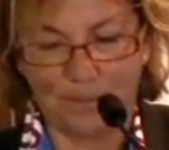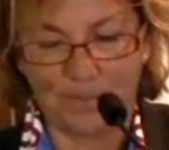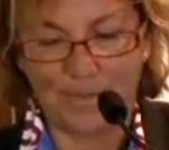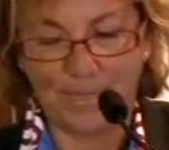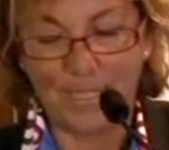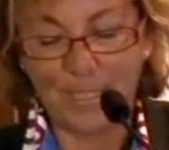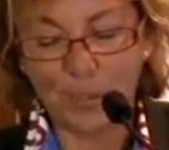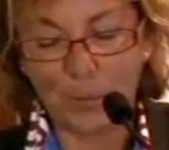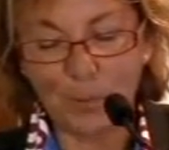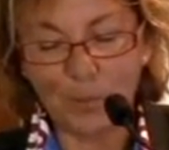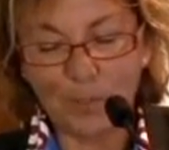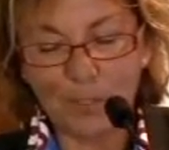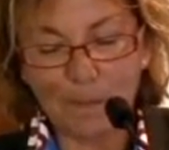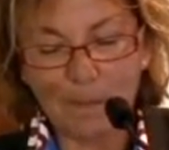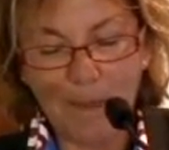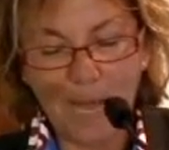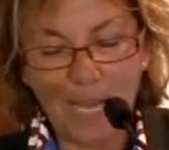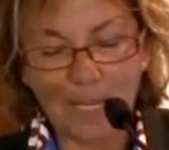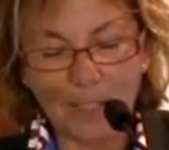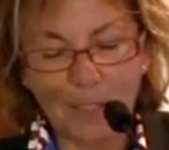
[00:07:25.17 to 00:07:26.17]
This was a
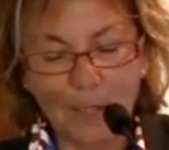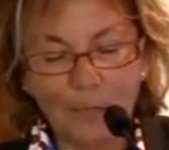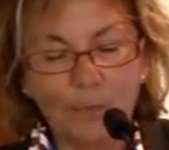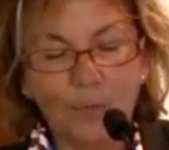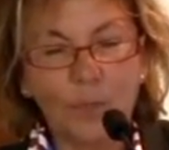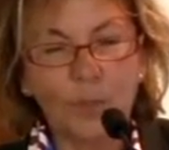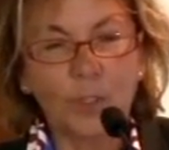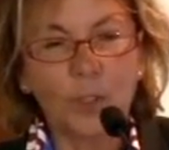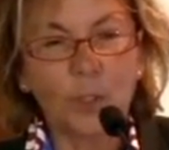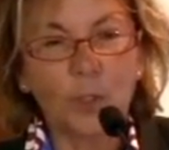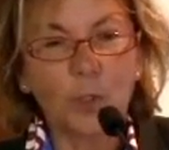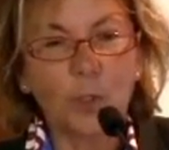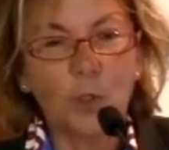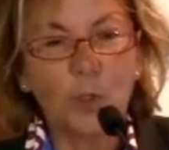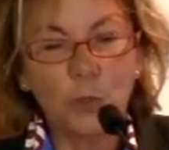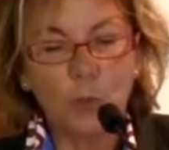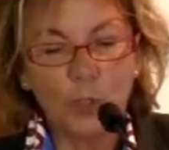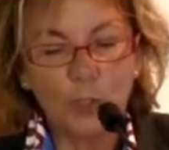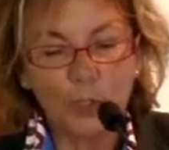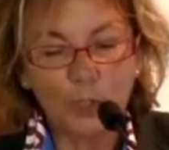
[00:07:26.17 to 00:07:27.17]
man
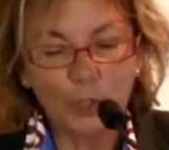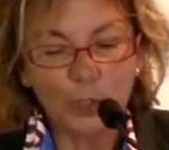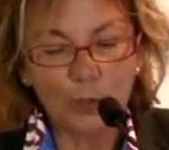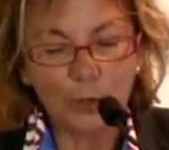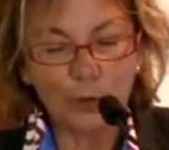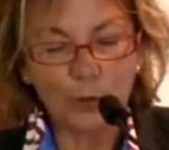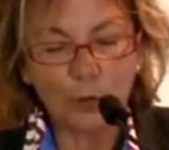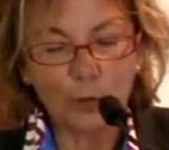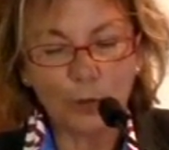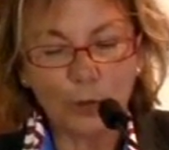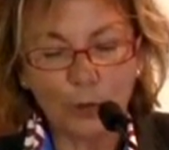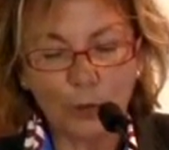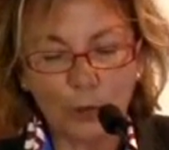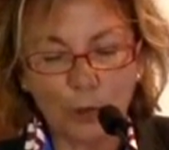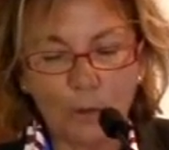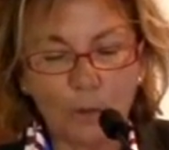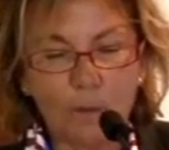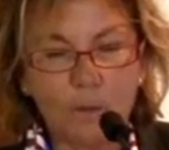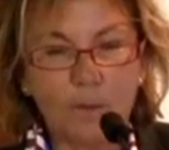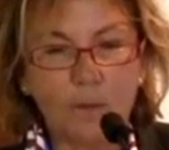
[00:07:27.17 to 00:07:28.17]
who would still
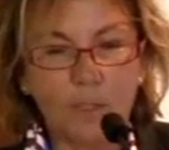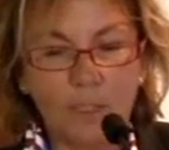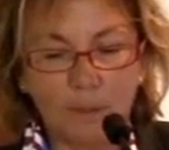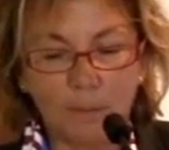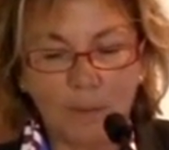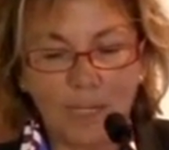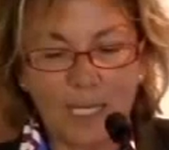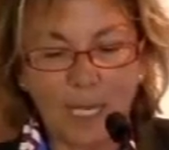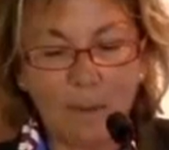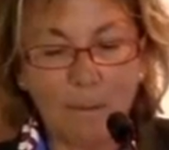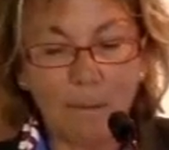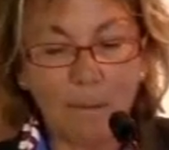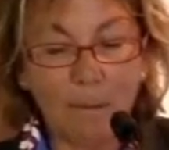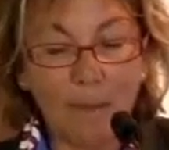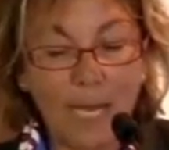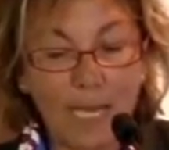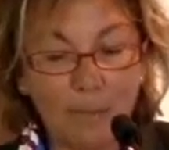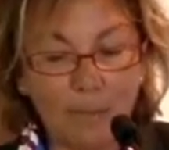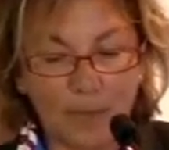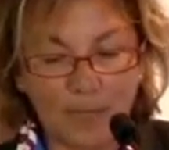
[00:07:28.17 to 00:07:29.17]
stop to pick up
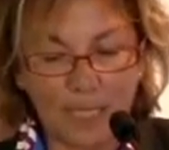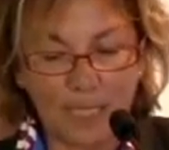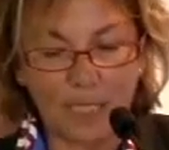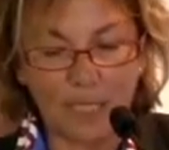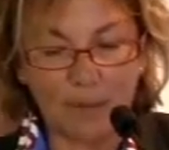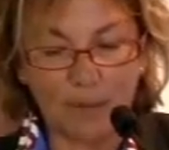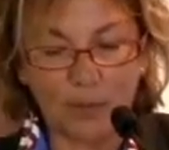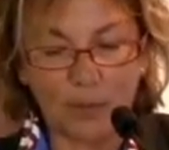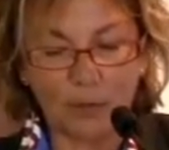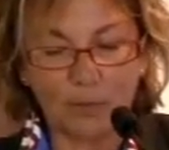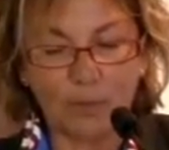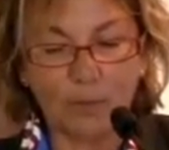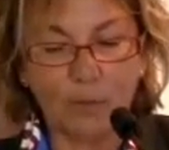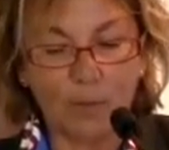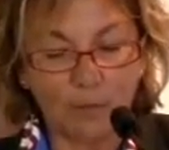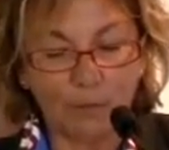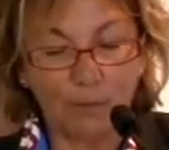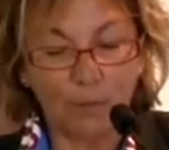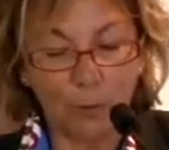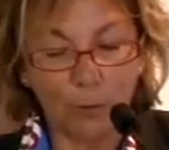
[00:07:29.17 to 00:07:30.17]
paper clips from
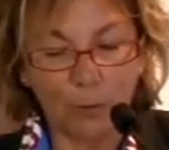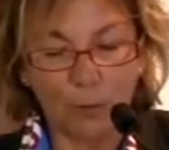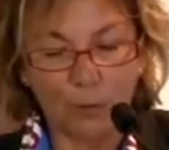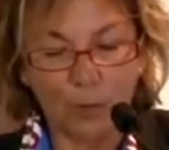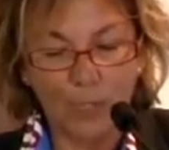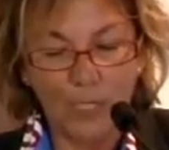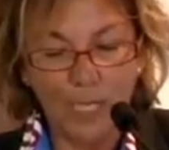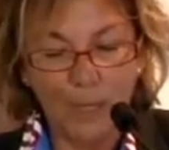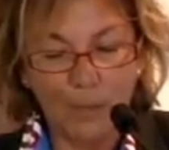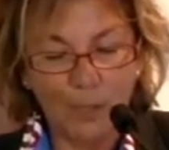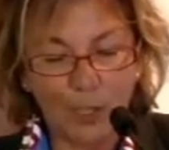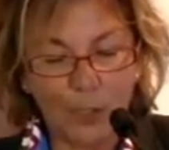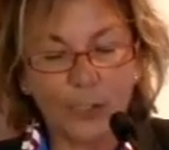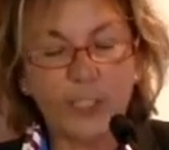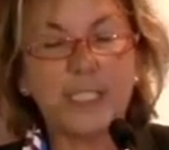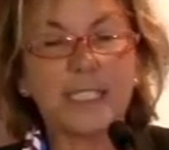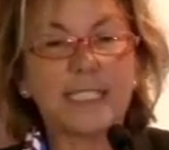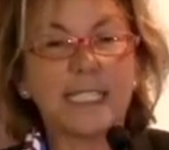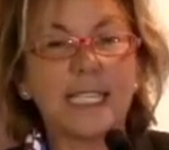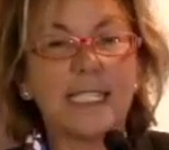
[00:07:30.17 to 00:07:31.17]
the floor because
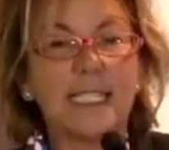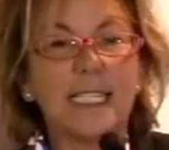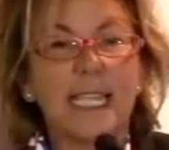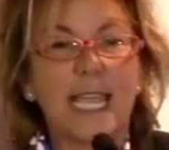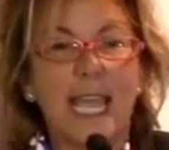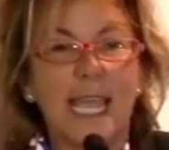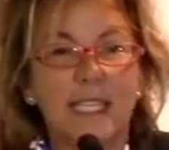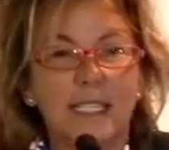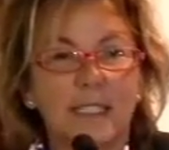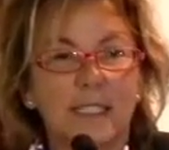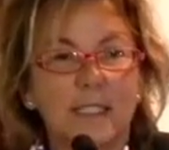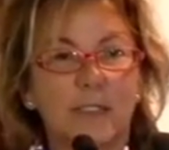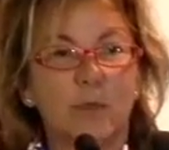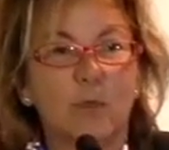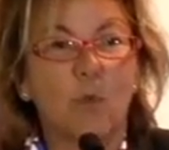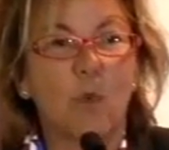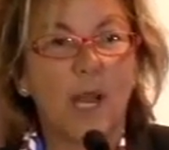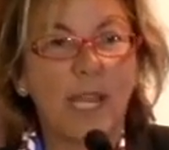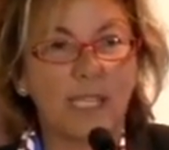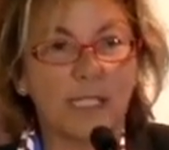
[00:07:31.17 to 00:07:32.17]
he said he
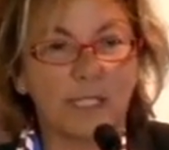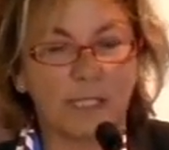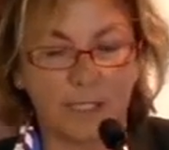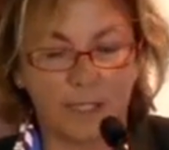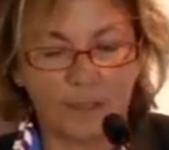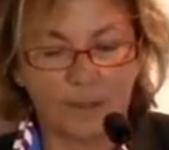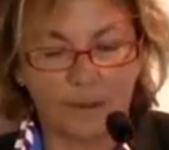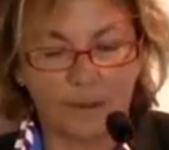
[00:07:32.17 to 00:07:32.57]
hated waste.